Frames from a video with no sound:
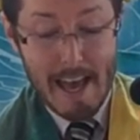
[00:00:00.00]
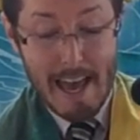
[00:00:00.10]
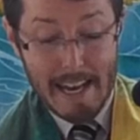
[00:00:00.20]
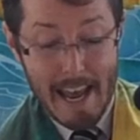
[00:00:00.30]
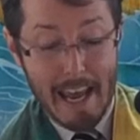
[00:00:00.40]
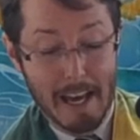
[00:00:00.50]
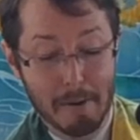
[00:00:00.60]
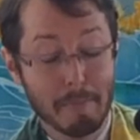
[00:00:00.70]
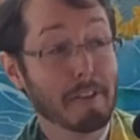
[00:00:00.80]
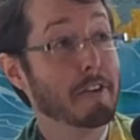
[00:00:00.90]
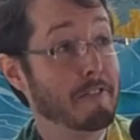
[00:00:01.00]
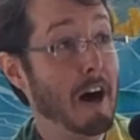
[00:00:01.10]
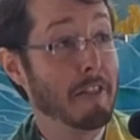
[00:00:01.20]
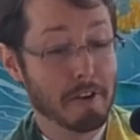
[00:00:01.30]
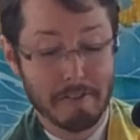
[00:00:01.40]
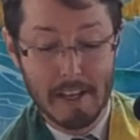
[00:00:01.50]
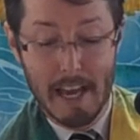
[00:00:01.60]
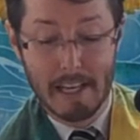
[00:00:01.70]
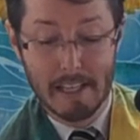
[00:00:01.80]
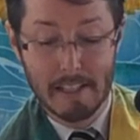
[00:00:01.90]
And Ham, the father of
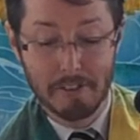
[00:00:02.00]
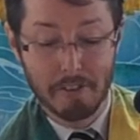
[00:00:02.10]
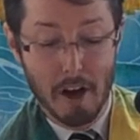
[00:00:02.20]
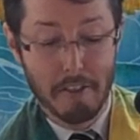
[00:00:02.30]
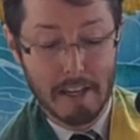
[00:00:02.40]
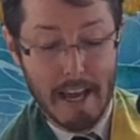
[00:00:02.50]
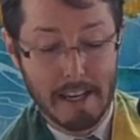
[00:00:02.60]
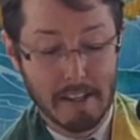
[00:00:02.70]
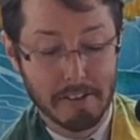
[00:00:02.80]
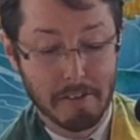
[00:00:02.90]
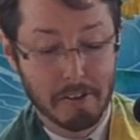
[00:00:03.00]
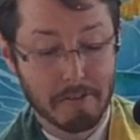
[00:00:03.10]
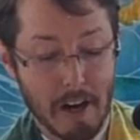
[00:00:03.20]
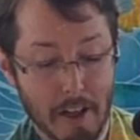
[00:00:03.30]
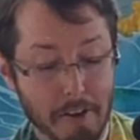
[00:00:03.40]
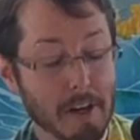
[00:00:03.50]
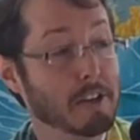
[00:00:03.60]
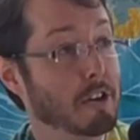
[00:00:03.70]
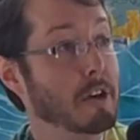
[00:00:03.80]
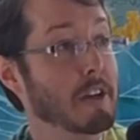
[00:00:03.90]
Canaan, saw the nakedness of his father
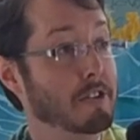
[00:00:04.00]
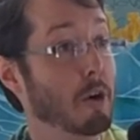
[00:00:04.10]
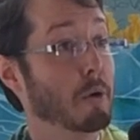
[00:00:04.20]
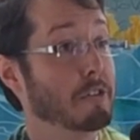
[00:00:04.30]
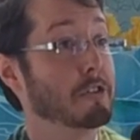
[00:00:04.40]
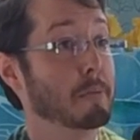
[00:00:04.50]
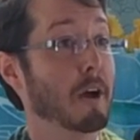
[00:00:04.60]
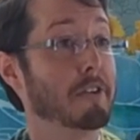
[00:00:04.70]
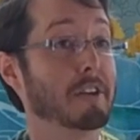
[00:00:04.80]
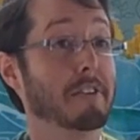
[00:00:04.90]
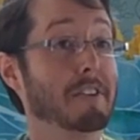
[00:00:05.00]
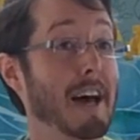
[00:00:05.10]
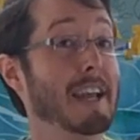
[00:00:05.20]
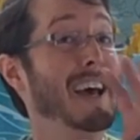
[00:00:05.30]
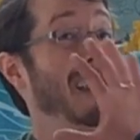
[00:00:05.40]
and, and told his two brothers outside.